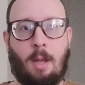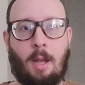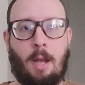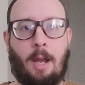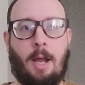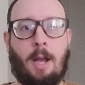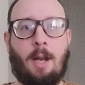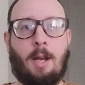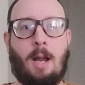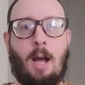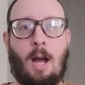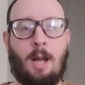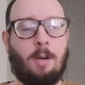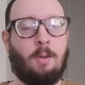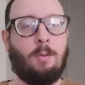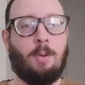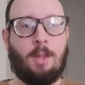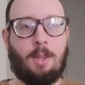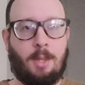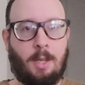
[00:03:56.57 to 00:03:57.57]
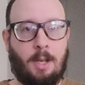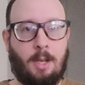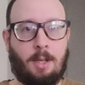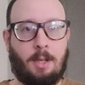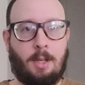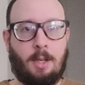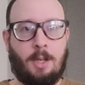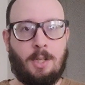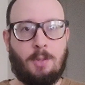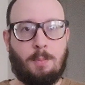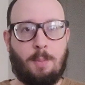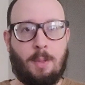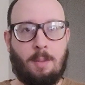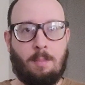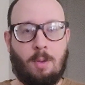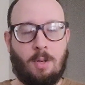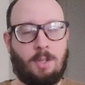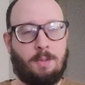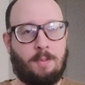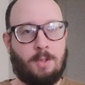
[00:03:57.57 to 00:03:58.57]
And I don't think it's been
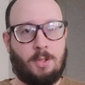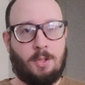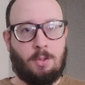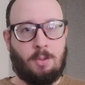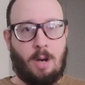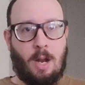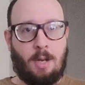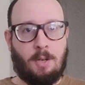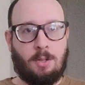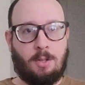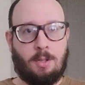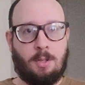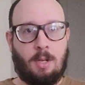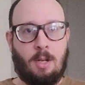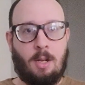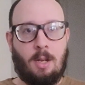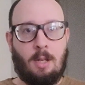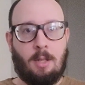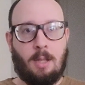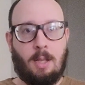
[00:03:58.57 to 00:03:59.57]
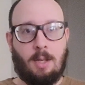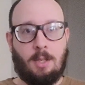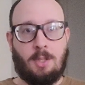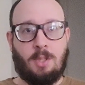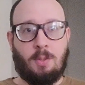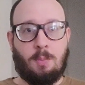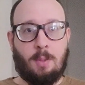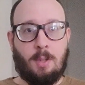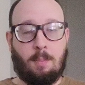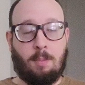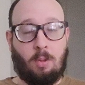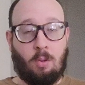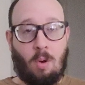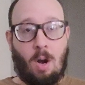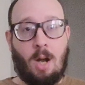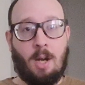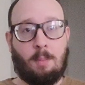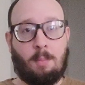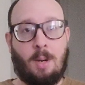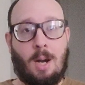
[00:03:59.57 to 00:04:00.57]
much of a stretch that this has a
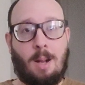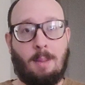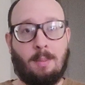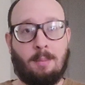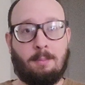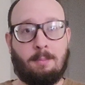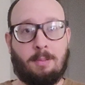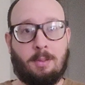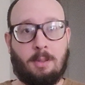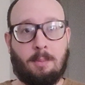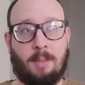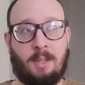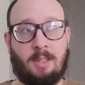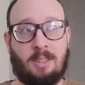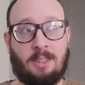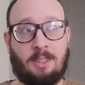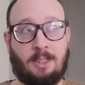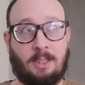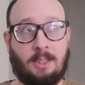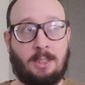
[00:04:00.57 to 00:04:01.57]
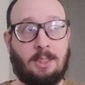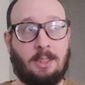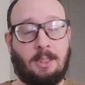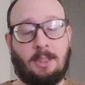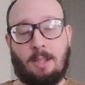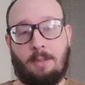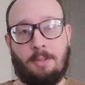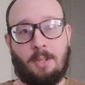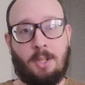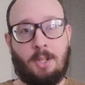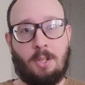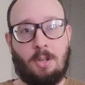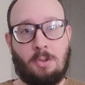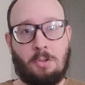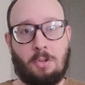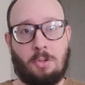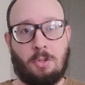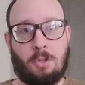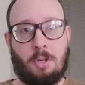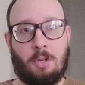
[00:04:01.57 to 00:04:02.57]
chronic problem for about 60, 70
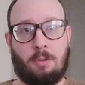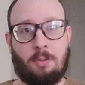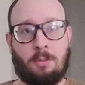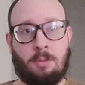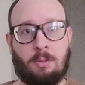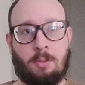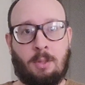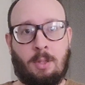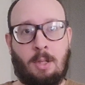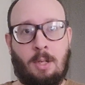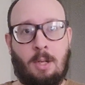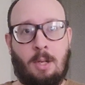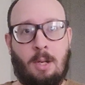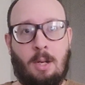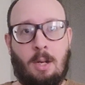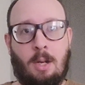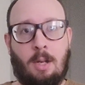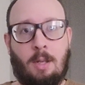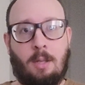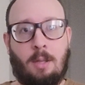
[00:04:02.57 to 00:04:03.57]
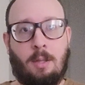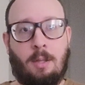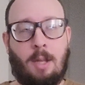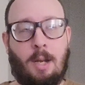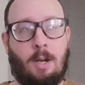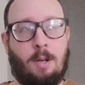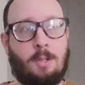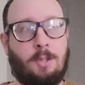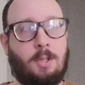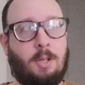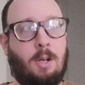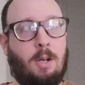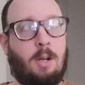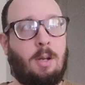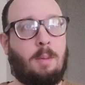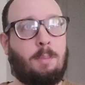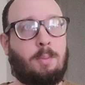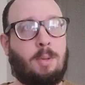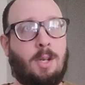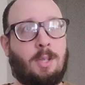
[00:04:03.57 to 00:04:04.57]
years or so. There's
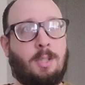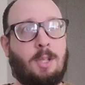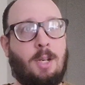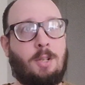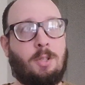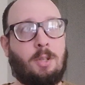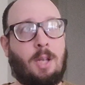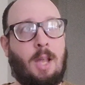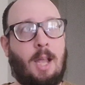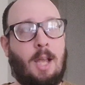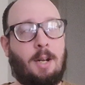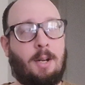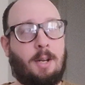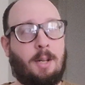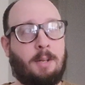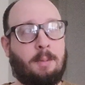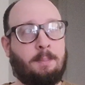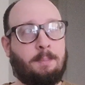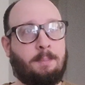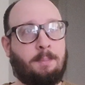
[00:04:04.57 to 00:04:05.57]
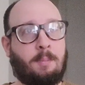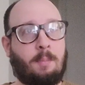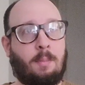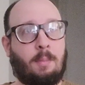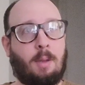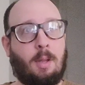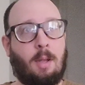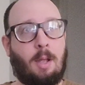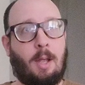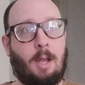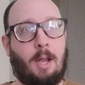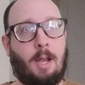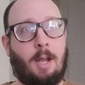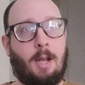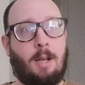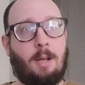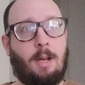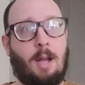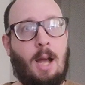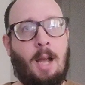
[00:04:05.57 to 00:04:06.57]
a presidential candidate,
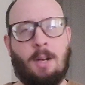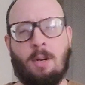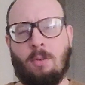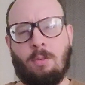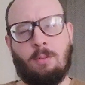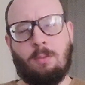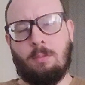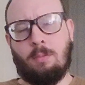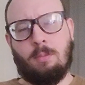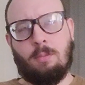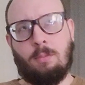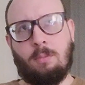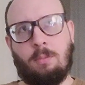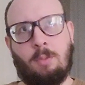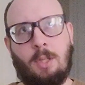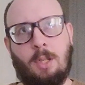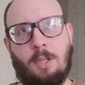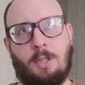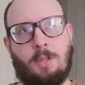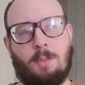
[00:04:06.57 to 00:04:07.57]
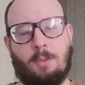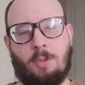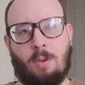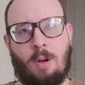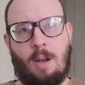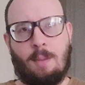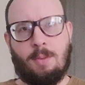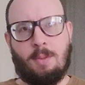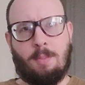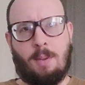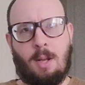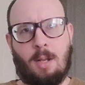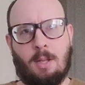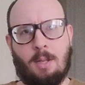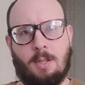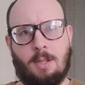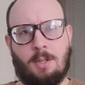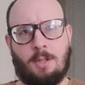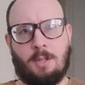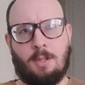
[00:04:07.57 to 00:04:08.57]
and I don't really subscribe to
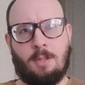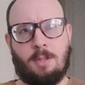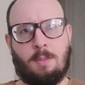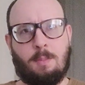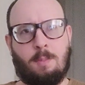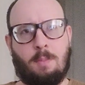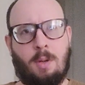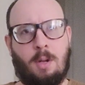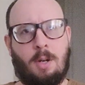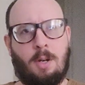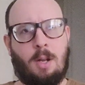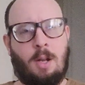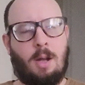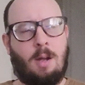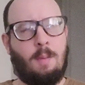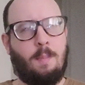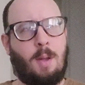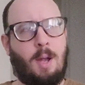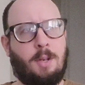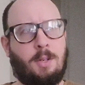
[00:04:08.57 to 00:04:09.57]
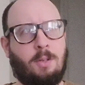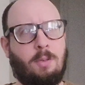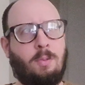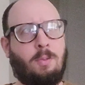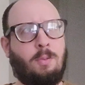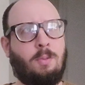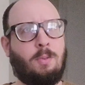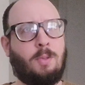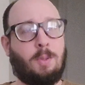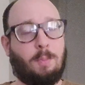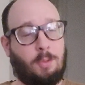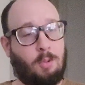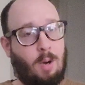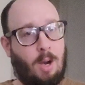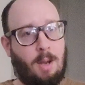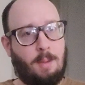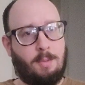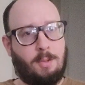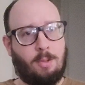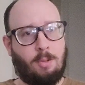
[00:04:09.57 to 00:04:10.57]
politicians, but I do
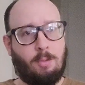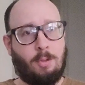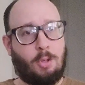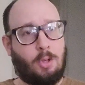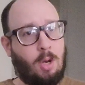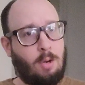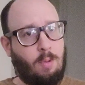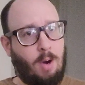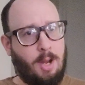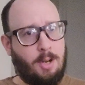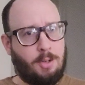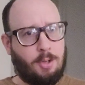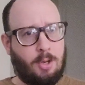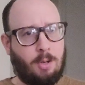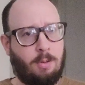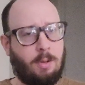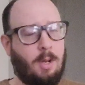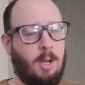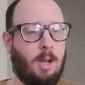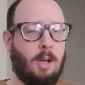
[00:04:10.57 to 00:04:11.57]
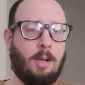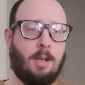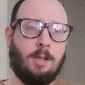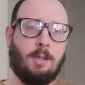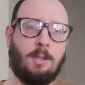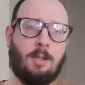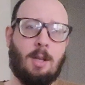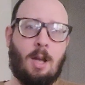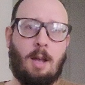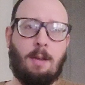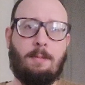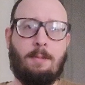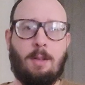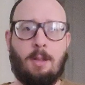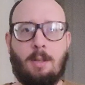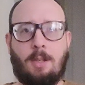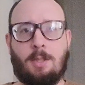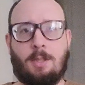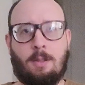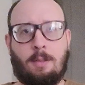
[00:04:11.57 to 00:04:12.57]
subscribe to the Sean Ryan Show because I
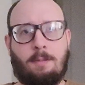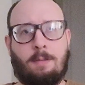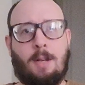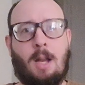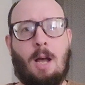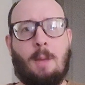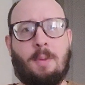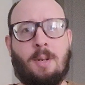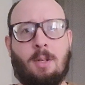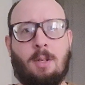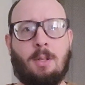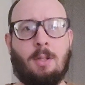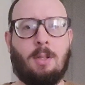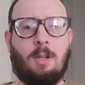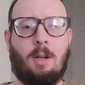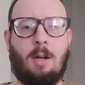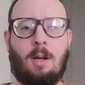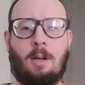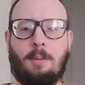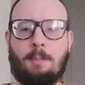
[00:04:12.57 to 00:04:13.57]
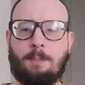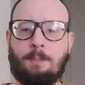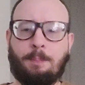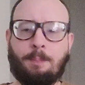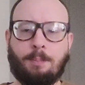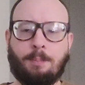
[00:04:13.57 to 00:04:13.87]
feel he's a phenomenal